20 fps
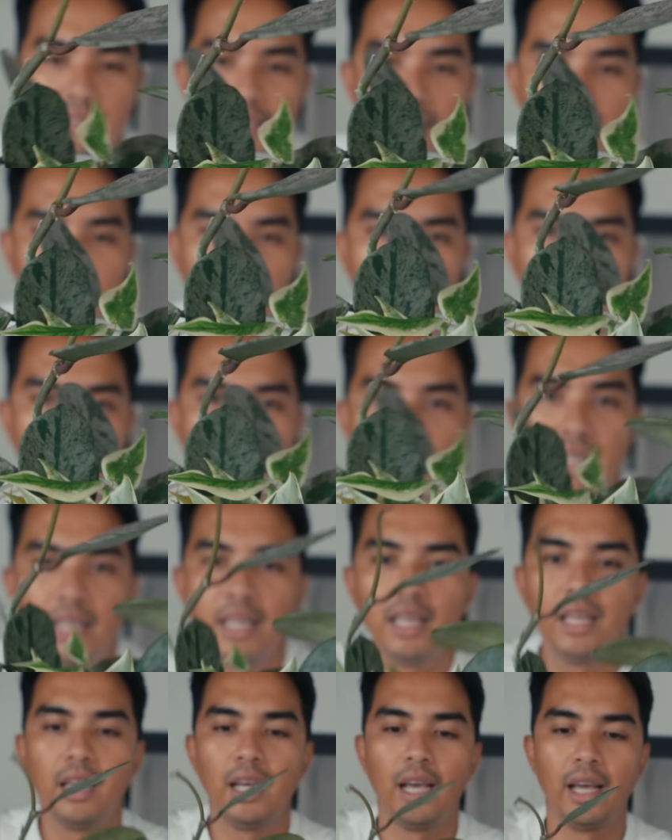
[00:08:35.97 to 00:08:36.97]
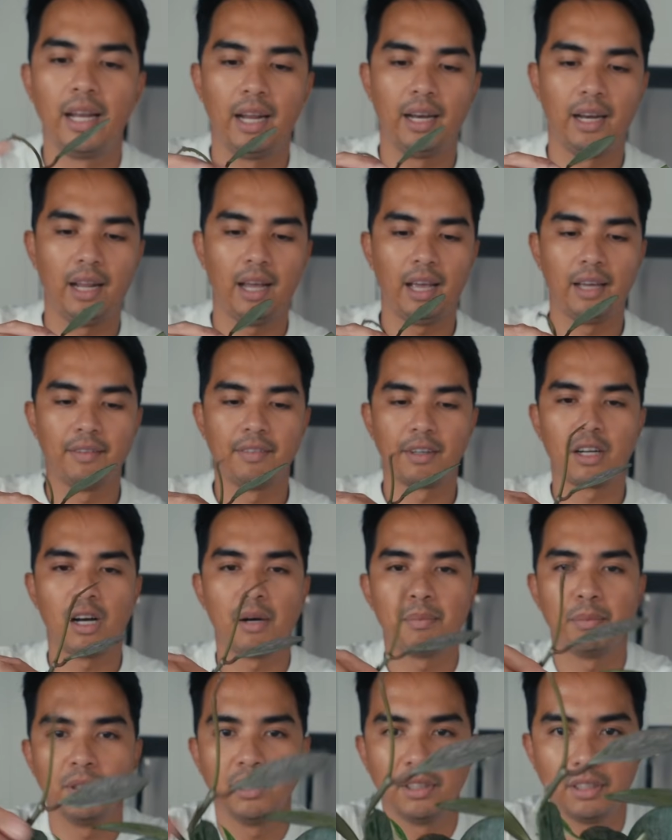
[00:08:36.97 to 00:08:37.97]
that I have, and then I have a
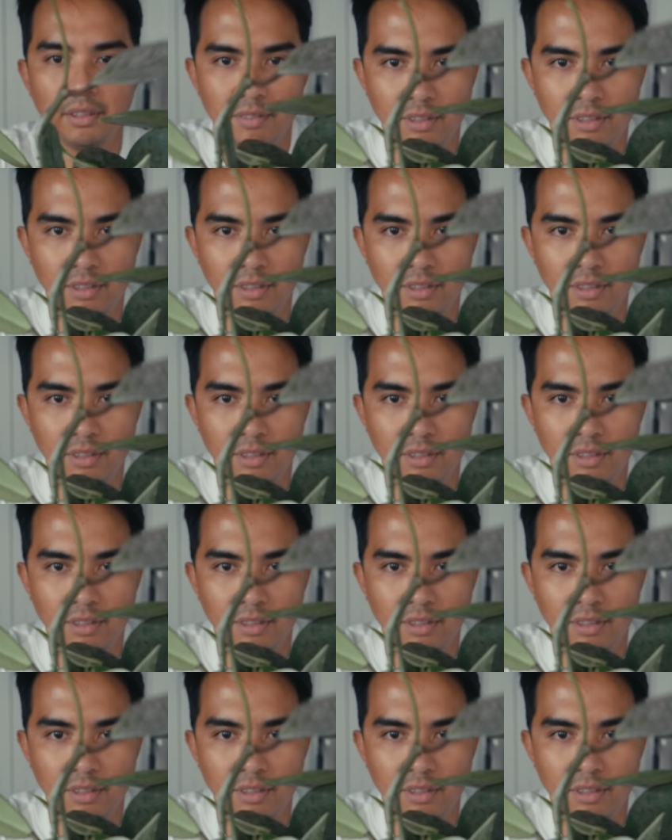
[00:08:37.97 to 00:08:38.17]
couple of